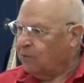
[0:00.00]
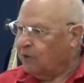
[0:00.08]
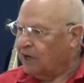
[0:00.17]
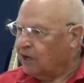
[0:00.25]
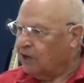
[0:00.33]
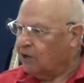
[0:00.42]

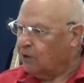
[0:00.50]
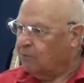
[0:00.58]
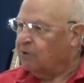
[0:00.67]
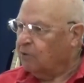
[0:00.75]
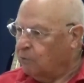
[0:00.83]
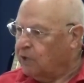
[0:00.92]
we are going to
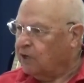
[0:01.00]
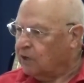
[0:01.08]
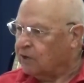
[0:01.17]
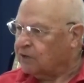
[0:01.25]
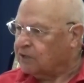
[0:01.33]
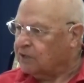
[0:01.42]
be
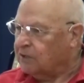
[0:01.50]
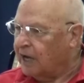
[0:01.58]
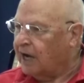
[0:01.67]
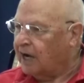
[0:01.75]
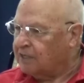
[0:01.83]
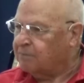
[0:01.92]
widows.
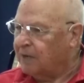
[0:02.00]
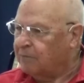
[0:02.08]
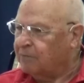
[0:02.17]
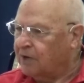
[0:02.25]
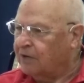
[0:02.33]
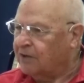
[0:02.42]
The, my
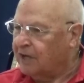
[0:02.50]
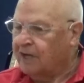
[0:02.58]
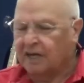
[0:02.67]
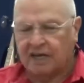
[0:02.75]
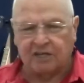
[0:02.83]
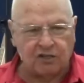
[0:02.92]
brother
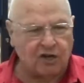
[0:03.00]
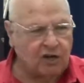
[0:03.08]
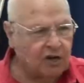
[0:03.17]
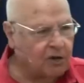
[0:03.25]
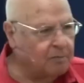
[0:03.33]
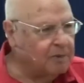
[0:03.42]
is not
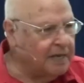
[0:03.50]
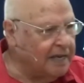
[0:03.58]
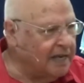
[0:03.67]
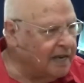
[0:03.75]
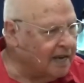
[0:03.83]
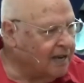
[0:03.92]
going to be
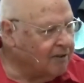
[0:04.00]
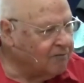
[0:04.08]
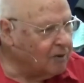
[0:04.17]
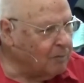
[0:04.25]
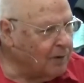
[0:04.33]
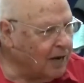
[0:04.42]
here
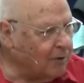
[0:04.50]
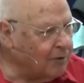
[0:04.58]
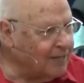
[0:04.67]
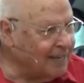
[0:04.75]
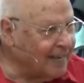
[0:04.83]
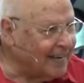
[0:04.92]
from now
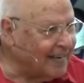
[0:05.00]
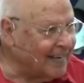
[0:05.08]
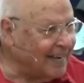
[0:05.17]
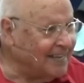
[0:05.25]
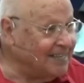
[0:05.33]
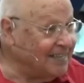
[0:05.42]
and then.
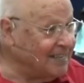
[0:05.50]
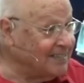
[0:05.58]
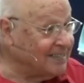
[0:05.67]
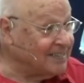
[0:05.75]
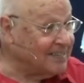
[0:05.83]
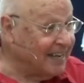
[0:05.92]
And
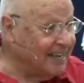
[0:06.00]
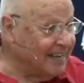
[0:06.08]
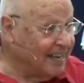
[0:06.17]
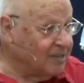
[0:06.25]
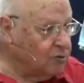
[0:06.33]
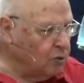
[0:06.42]
Jesus said,
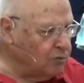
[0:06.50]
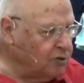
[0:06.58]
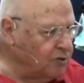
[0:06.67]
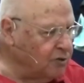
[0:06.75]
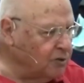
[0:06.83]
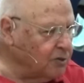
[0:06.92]
Don't
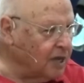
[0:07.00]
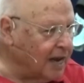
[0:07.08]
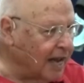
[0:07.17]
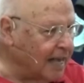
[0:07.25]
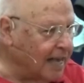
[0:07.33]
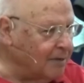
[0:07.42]
you know that
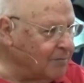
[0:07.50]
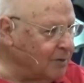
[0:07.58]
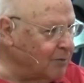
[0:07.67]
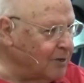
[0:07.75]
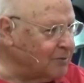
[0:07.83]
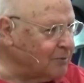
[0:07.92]
I am
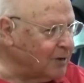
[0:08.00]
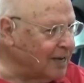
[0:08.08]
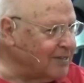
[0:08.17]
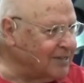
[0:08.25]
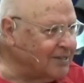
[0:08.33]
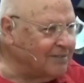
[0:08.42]
the
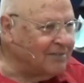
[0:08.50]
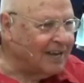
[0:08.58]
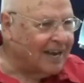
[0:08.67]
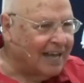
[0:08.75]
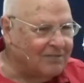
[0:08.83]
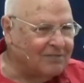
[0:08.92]
resurrection and the
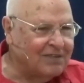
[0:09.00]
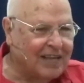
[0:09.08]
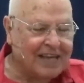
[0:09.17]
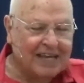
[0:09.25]
life?